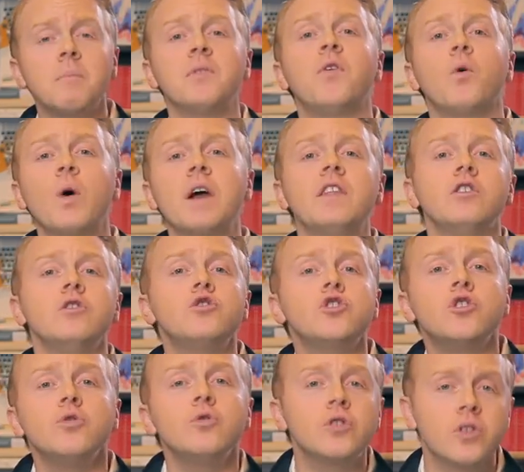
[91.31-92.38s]
but the way that you
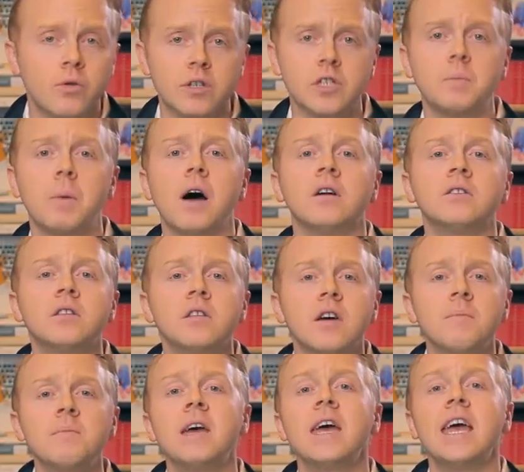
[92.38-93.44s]
choose to respond to
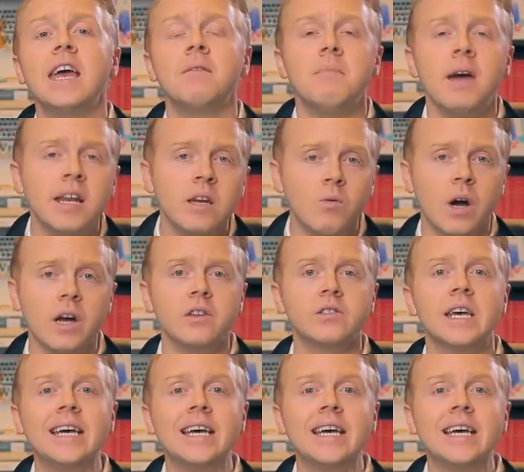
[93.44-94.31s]
them in many ways